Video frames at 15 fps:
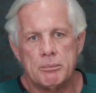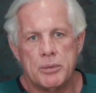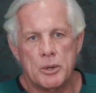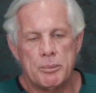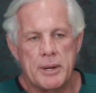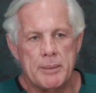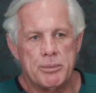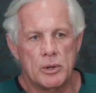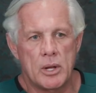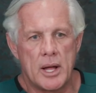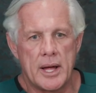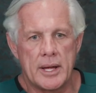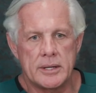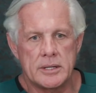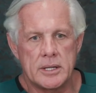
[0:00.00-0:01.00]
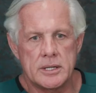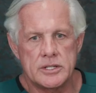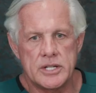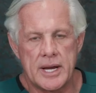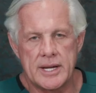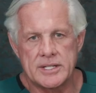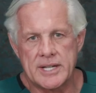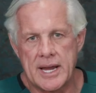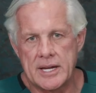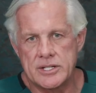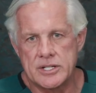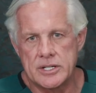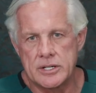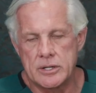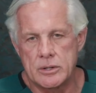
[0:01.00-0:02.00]
put people on
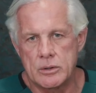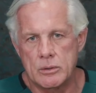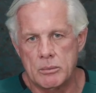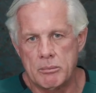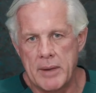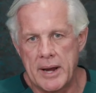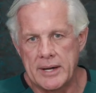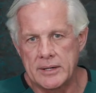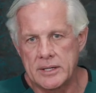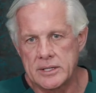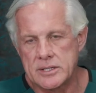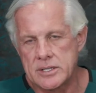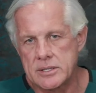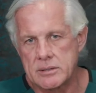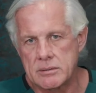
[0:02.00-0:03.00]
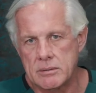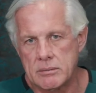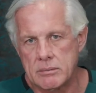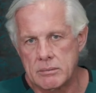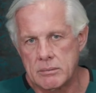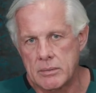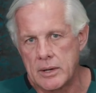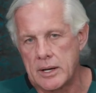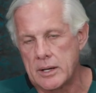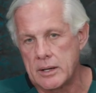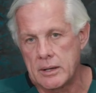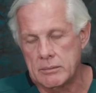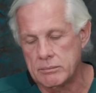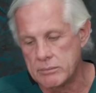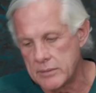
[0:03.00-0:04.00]
GHK-Cu maintenance
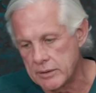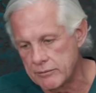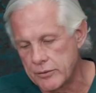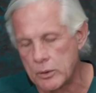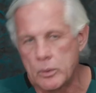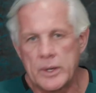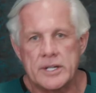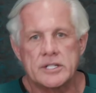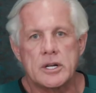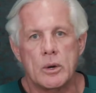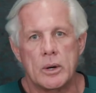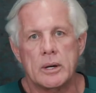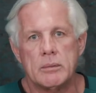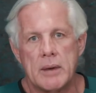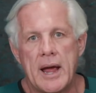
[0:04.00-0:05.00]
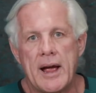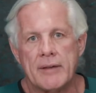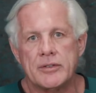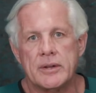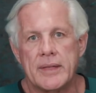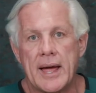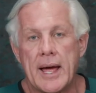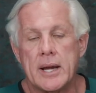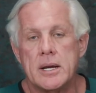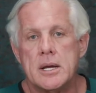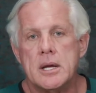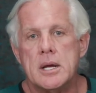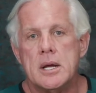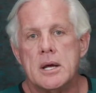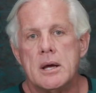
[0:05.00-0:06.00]
for weeks going after that.
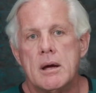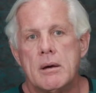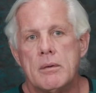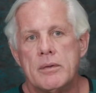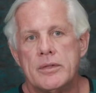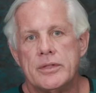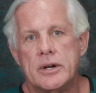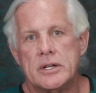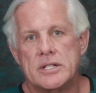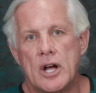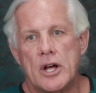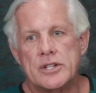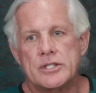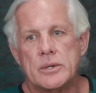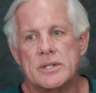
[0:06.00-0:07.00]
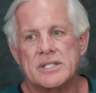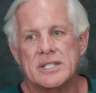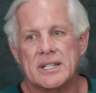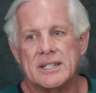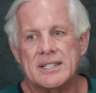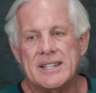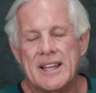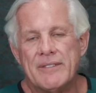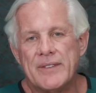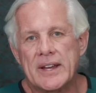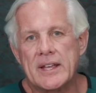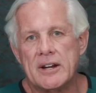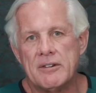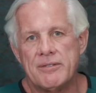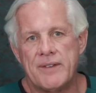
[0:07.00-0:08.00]
There's also a
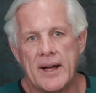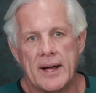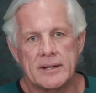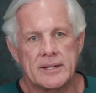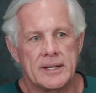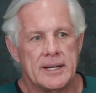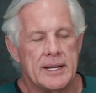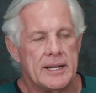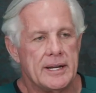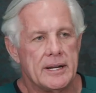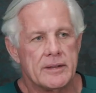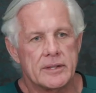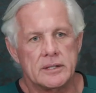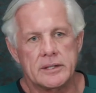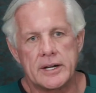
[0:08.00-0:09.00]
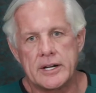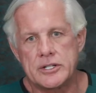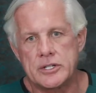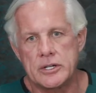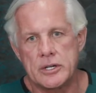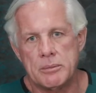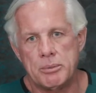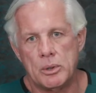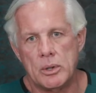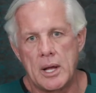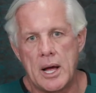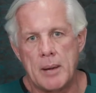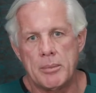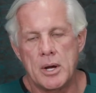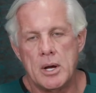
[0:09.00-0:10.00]
significant effect in any of the literature you pull
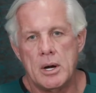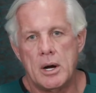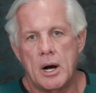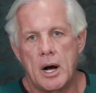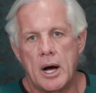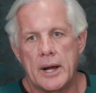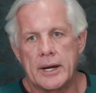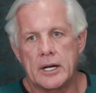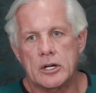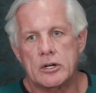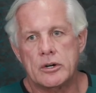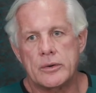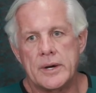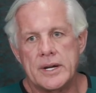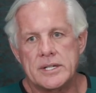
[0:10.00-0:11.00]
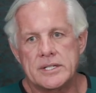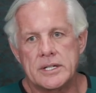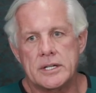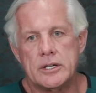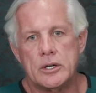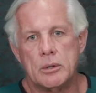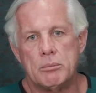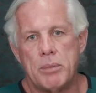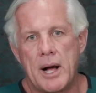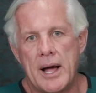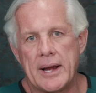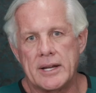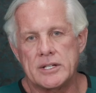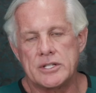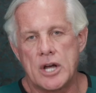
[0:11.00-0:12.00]
up on increasing your
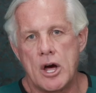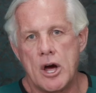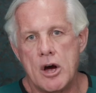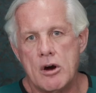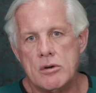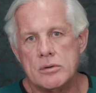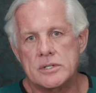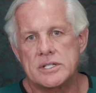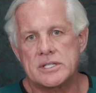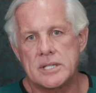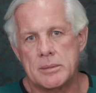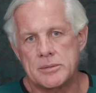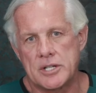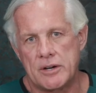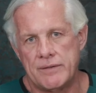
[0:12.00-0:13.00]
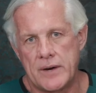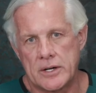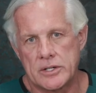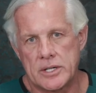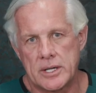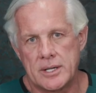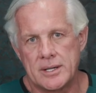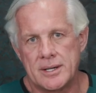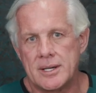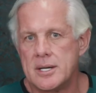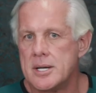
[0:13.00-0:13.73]
body's own stem cell function.